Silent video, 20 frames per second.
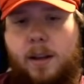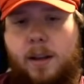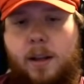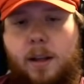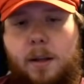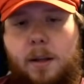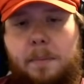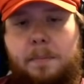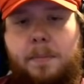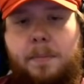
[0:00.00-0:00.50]

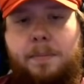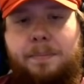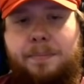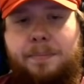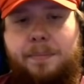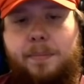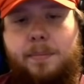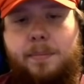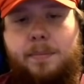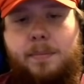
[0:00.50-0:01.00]

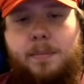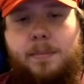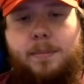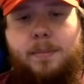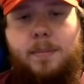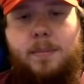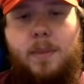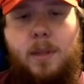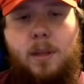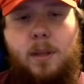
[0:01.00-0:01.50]

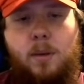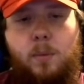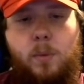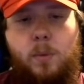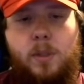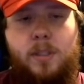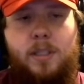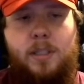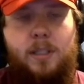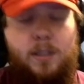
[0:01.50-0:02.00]

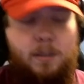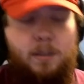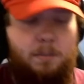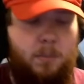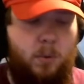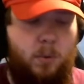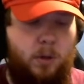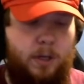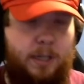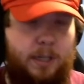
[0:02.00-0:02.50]
We'll see some
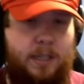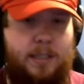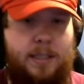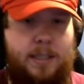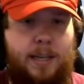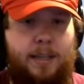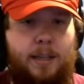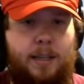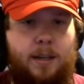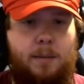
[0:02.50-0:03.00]
more in a
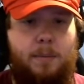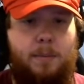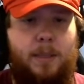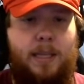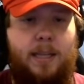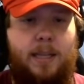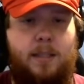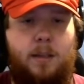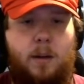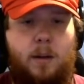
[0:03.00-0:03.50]
second,
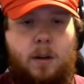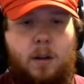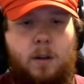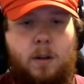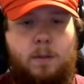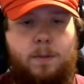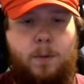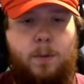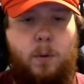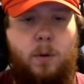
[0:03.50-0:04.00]
but that's
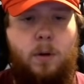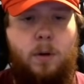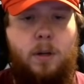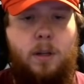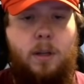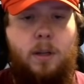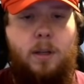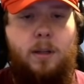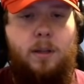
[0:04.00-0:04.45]
all for